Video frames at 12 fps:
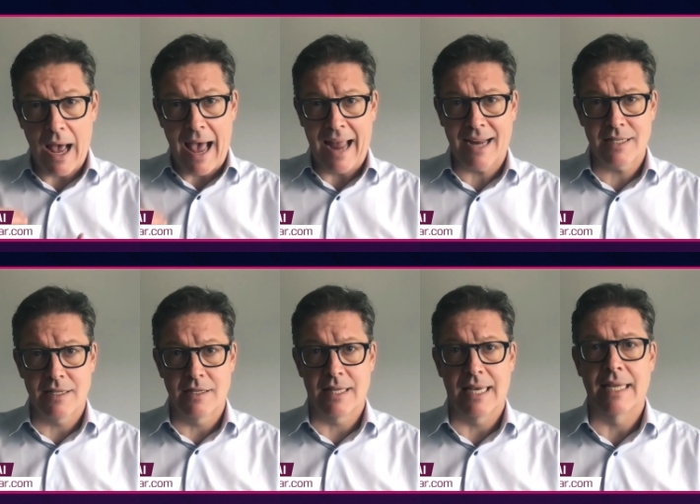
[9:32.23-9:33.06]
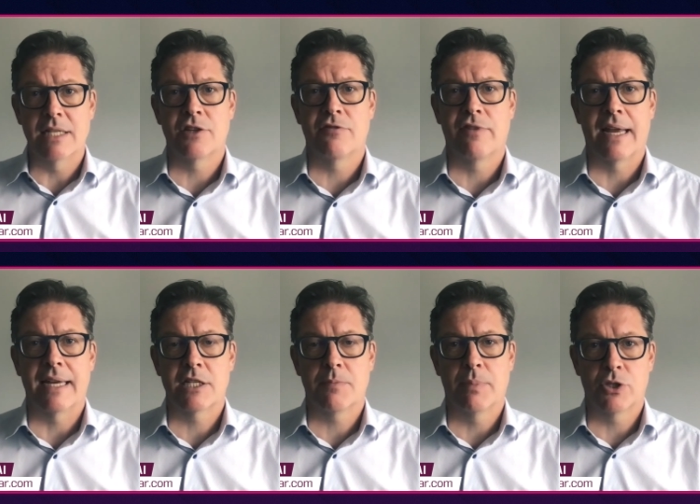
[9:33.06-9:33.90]
acts as the
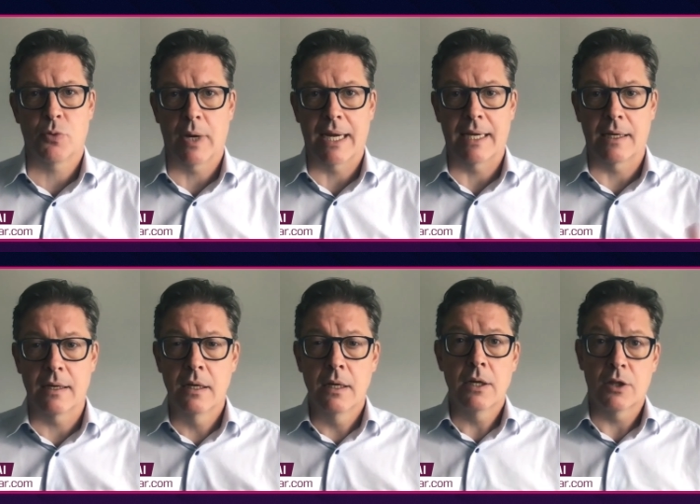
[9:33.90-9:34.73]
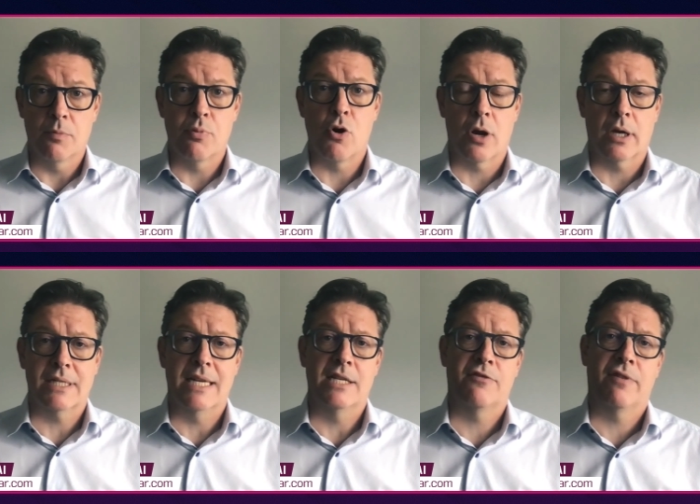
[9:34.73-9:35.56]
interface between the
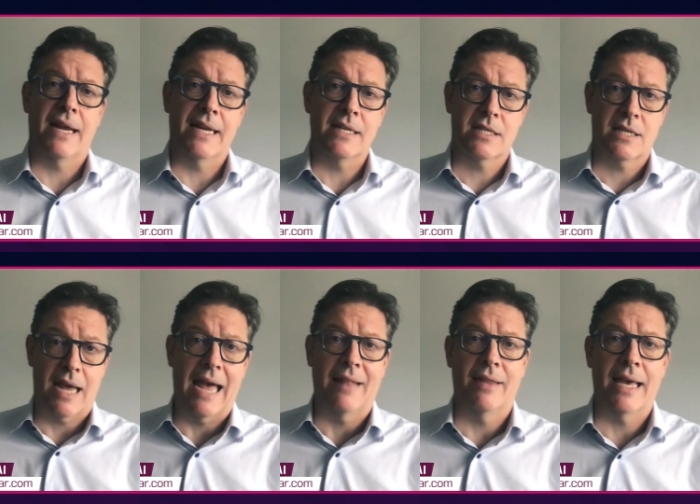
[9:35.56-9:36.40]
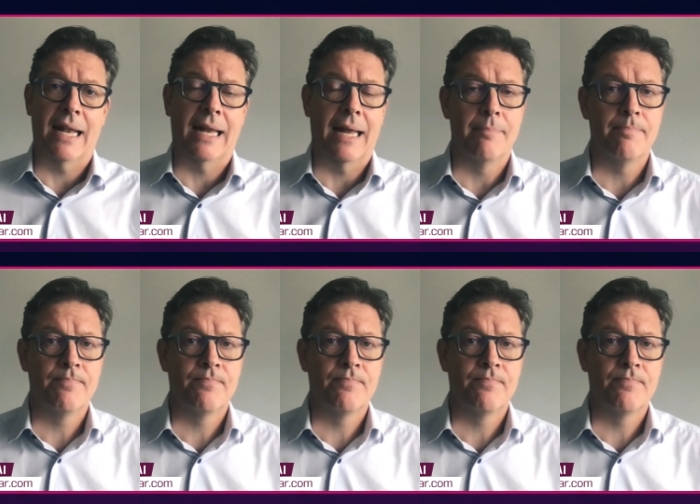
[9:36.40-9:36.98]
product interface and the LLM.